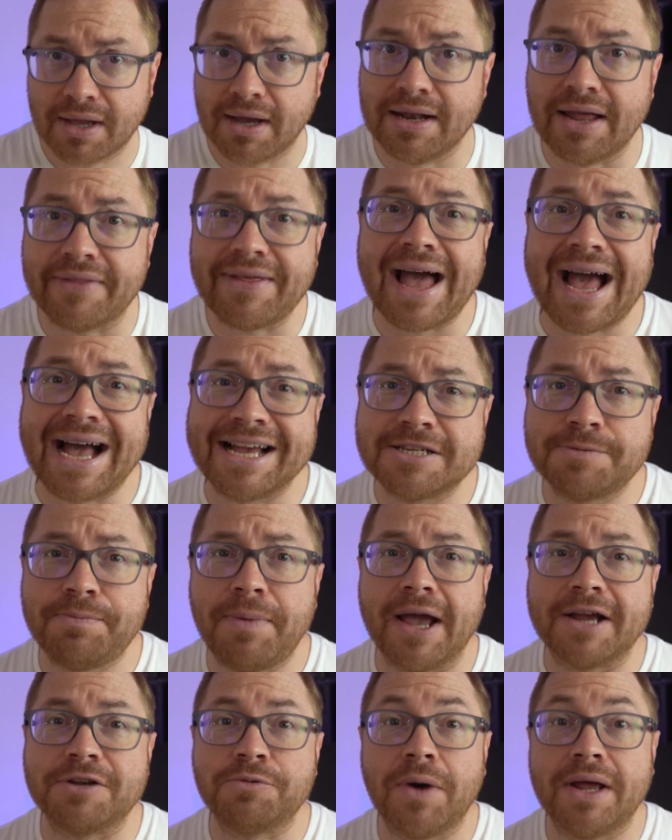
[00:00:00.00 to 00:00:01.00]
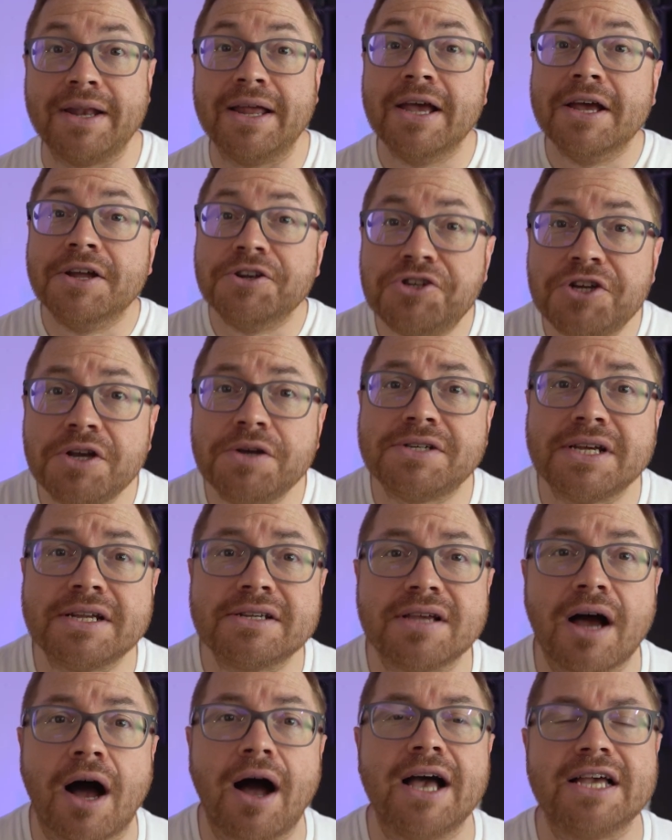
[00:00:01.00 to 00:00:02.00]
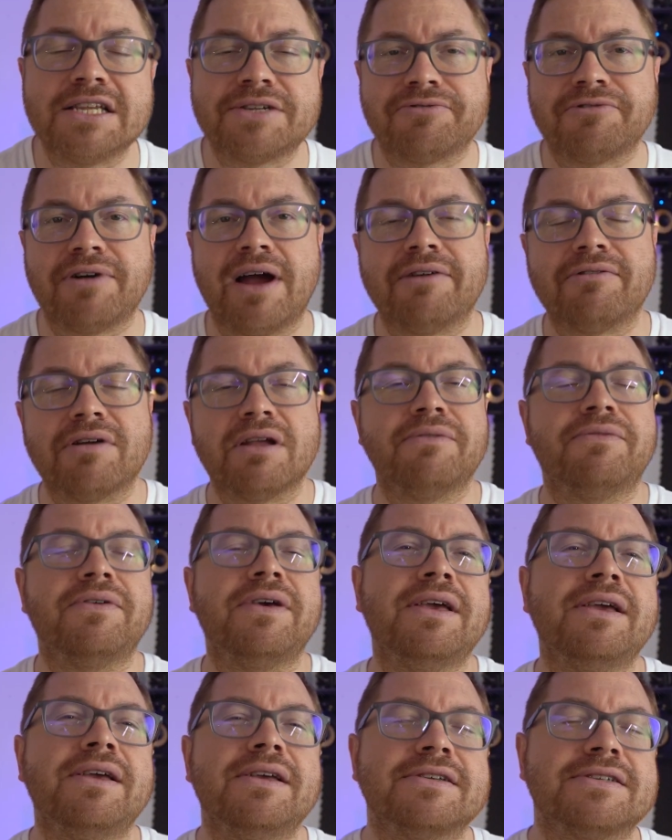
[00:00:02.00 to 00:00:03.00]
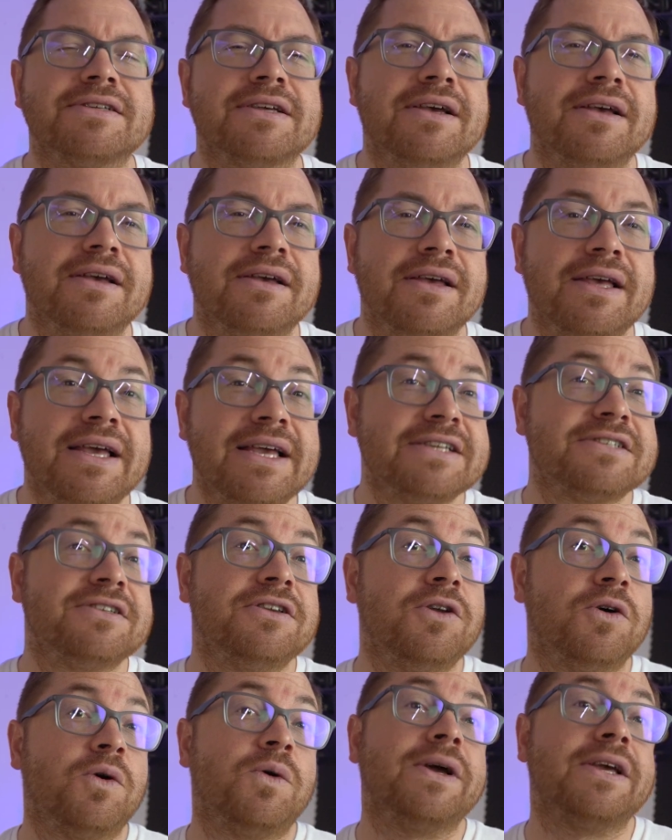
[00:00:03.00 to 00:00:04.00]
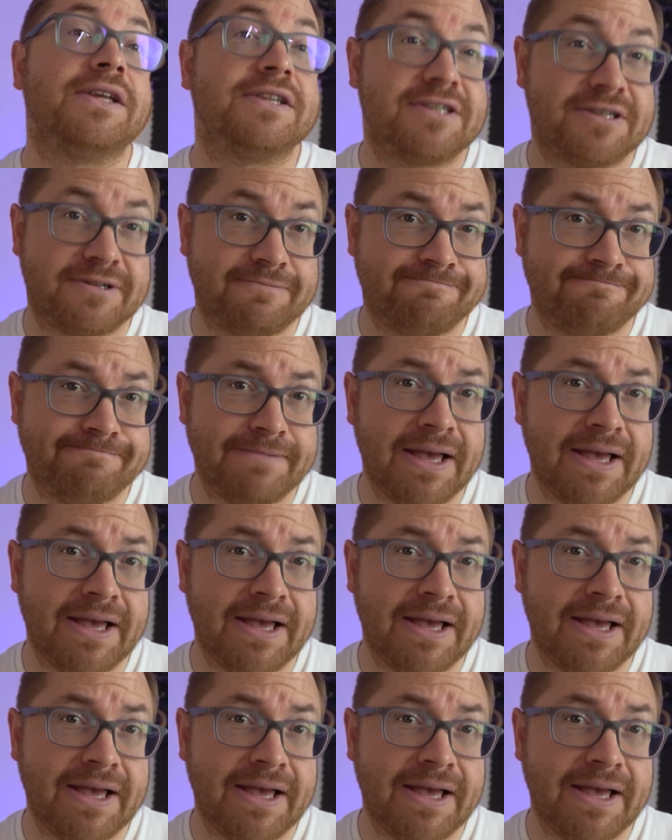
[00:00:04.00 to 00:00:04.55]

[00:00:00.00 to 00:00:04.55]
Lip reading: Another aspect when choosing tyres for our EVs is noise.